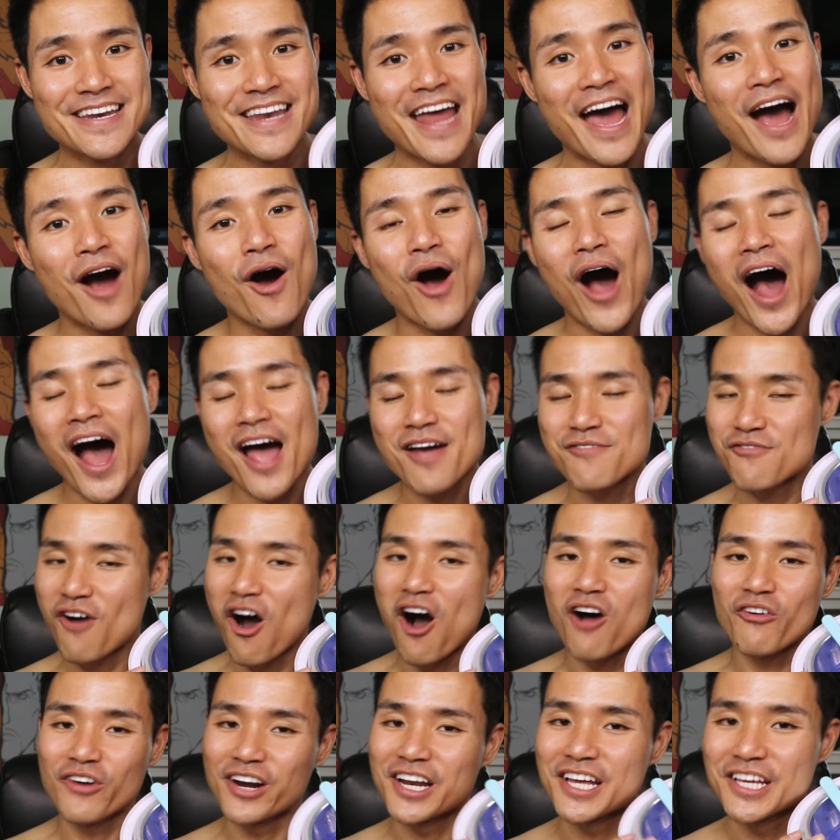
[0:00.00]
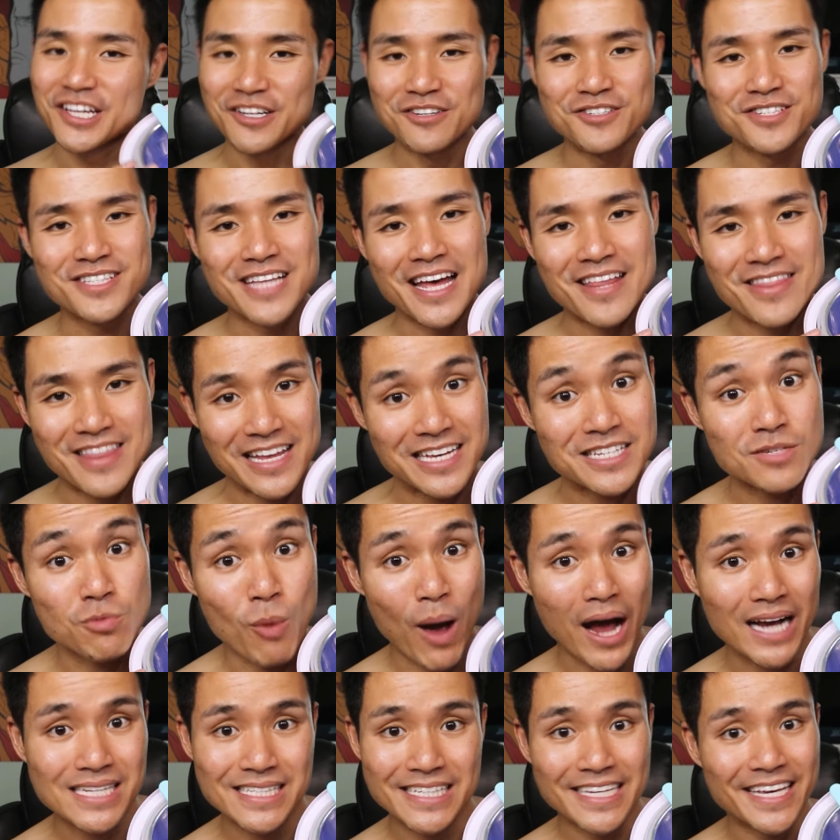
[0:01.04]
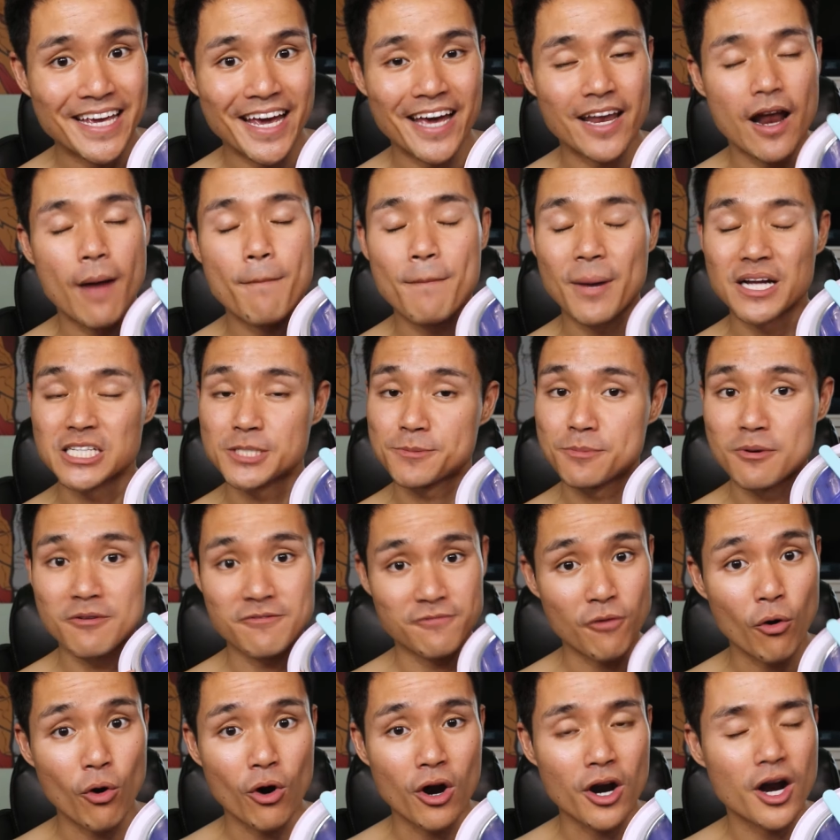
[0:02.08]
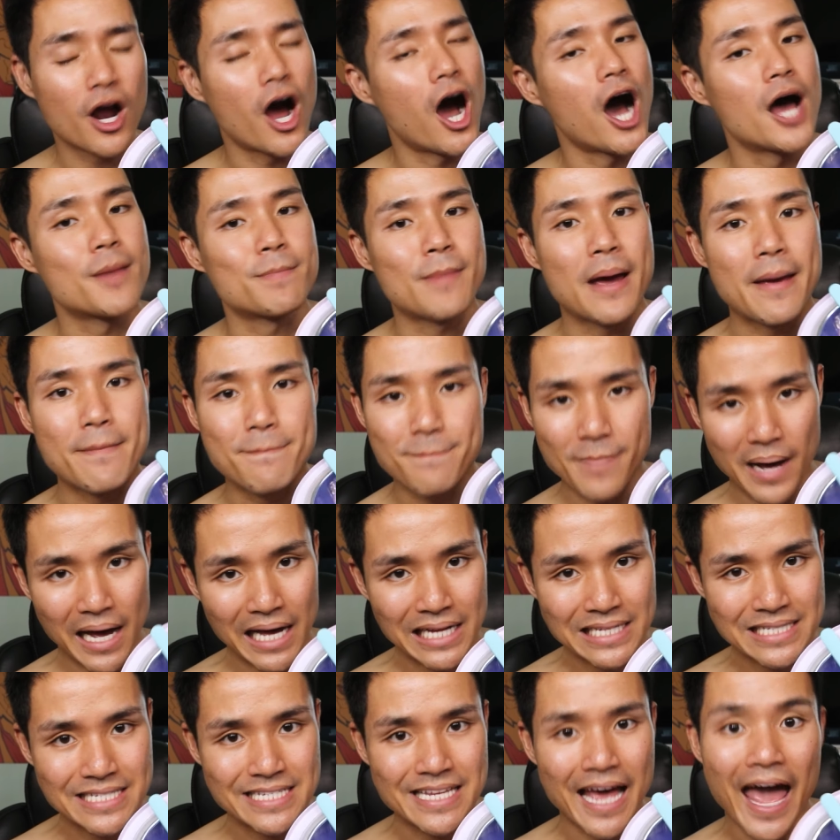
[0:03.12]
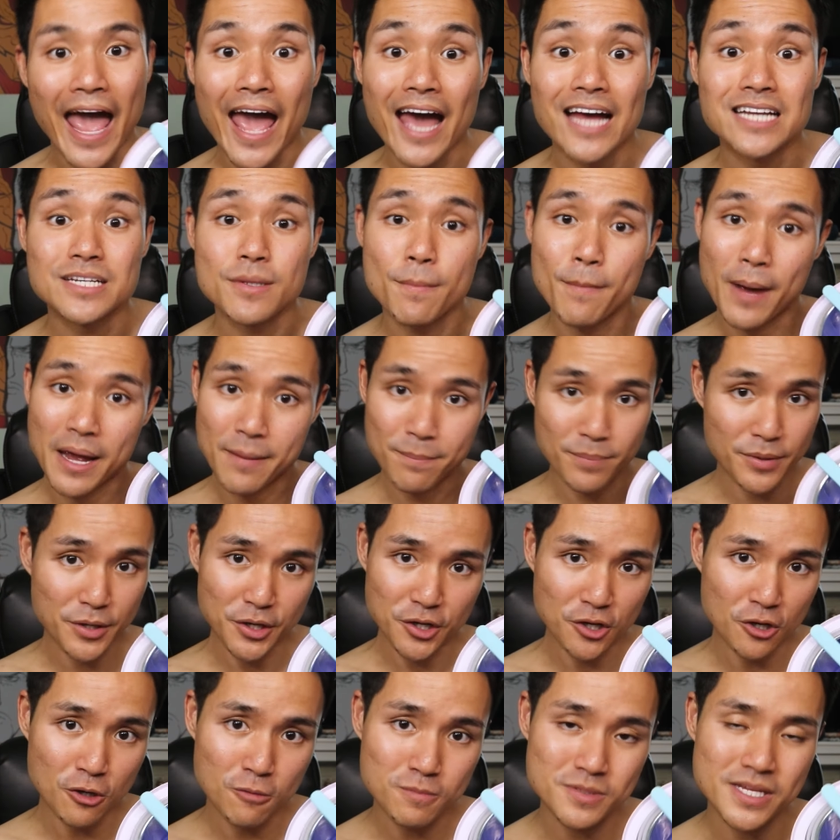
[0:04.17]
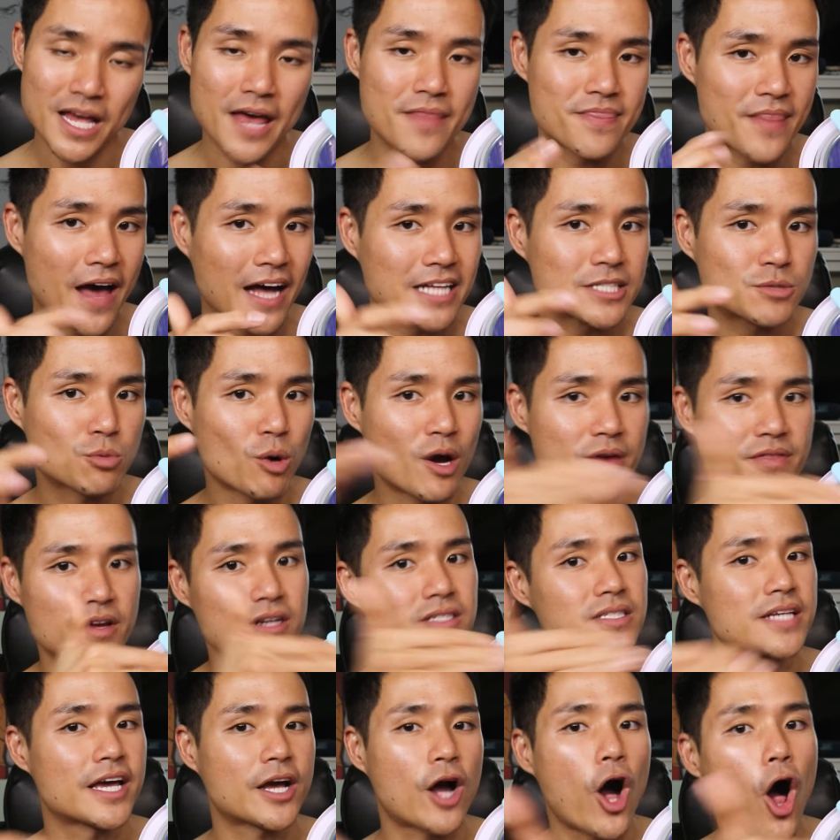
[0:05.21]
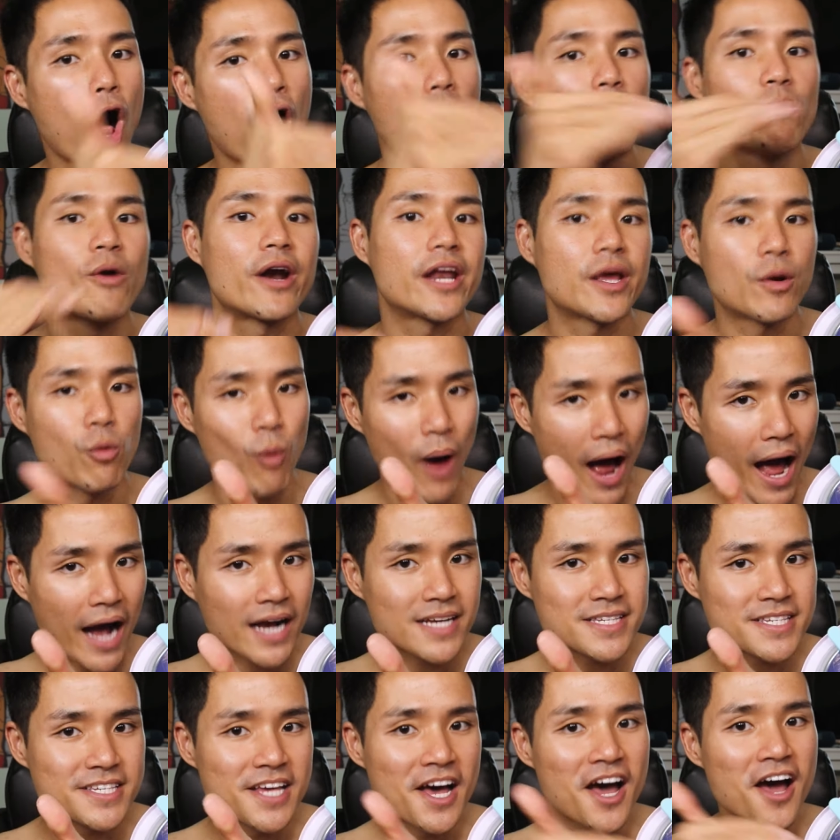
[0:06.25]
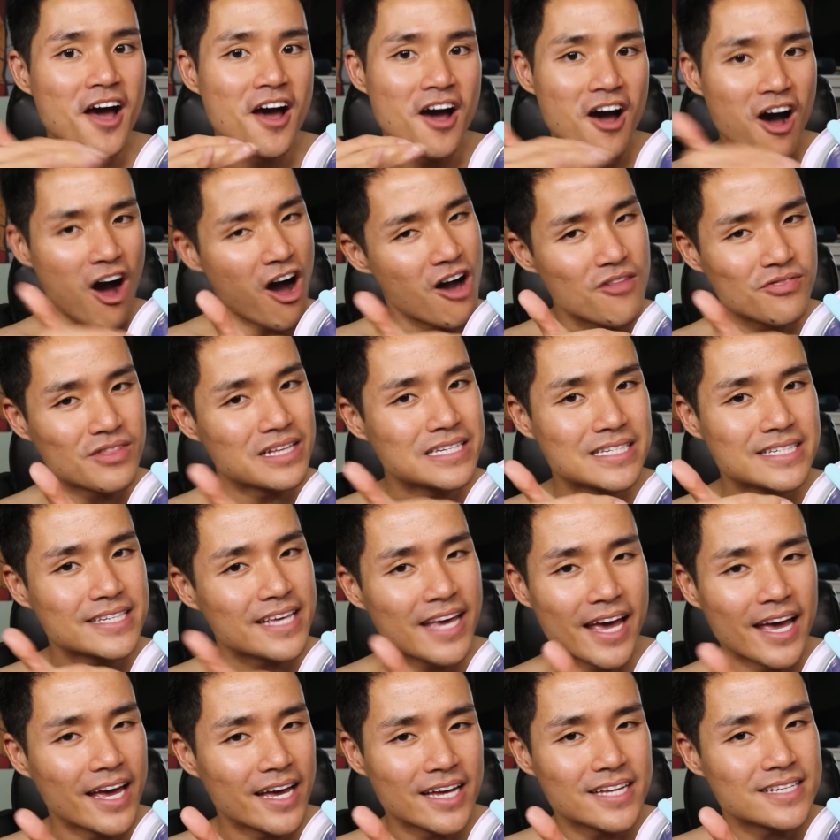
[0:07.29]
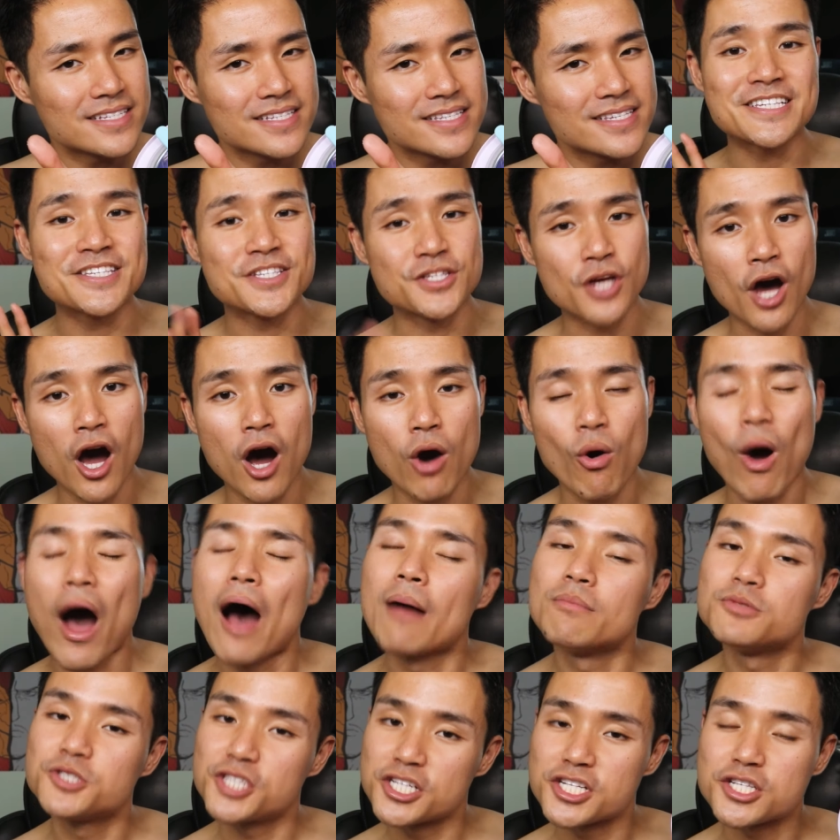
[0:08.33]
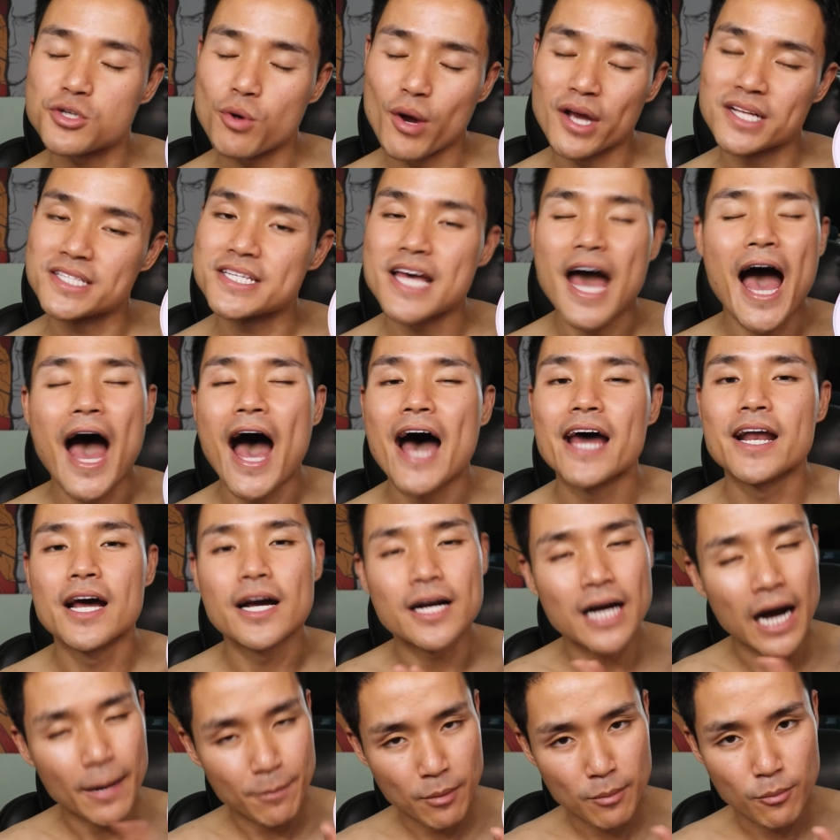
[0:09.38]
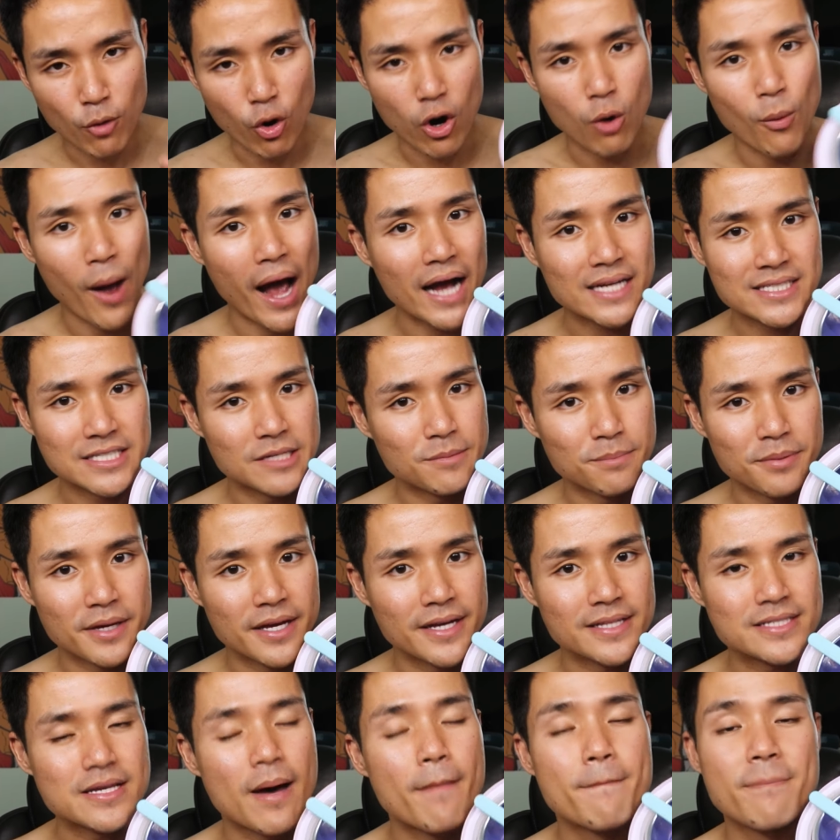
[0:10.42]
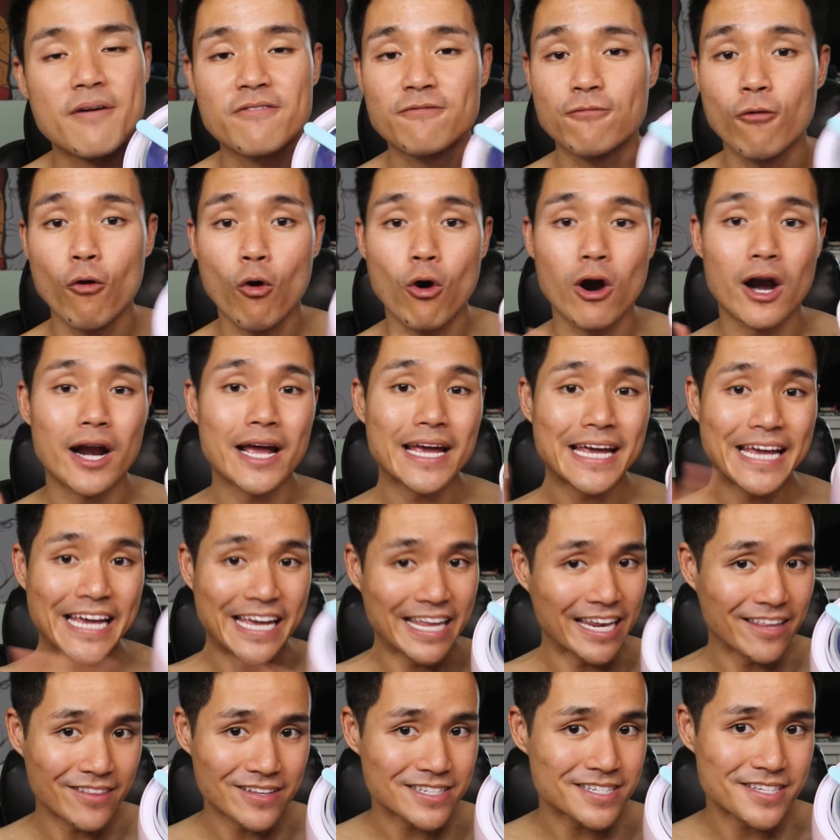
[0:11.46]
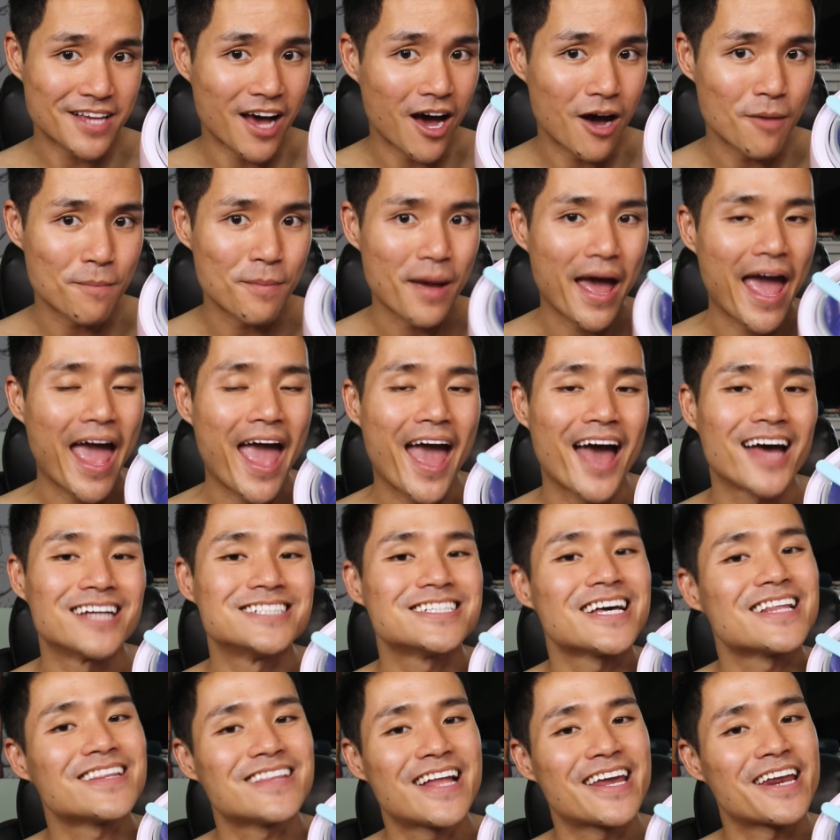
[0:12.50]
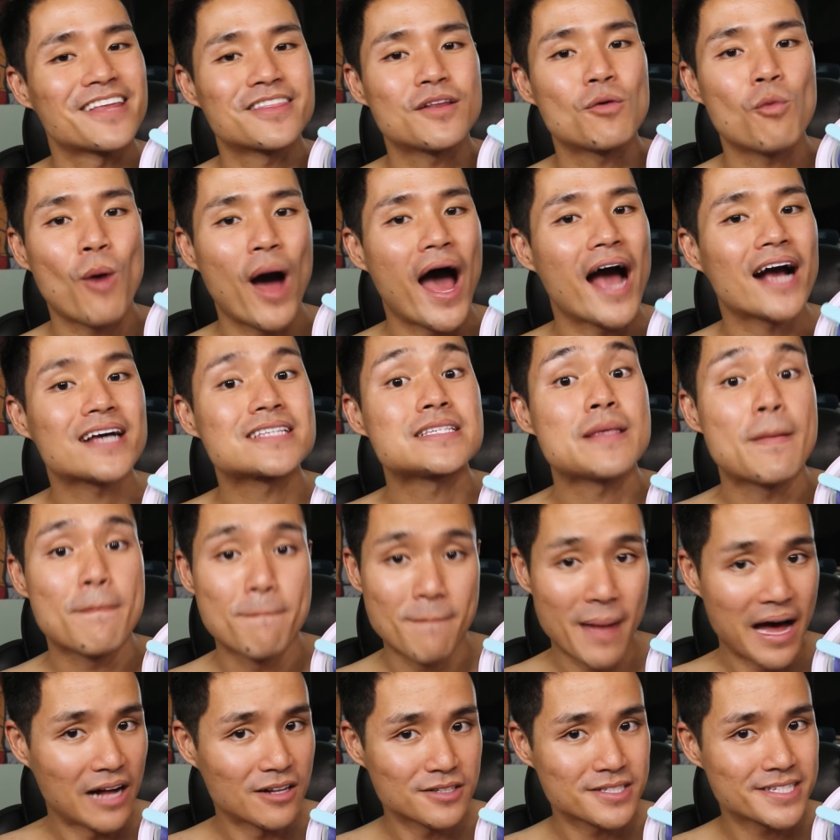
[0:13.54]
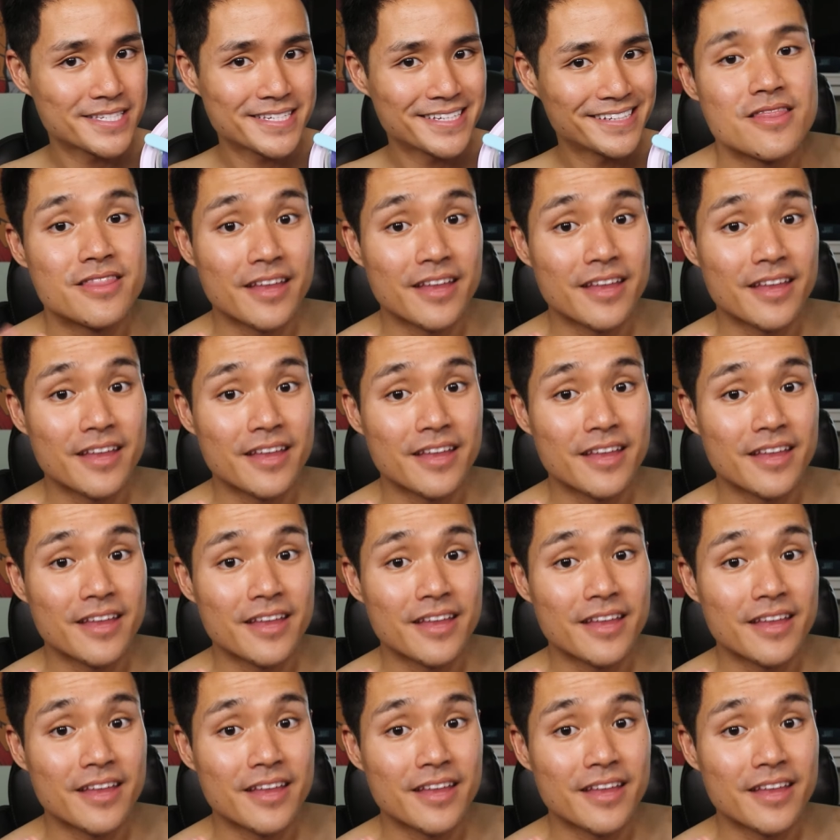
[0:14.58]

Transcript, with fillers: Now, I've already used this waxing kit a bunch before on my butt and my pubes, and that's why there's like already wax on this kit. So I'm just going to add a couple more waxing beads before heating this up and letting the wax melt.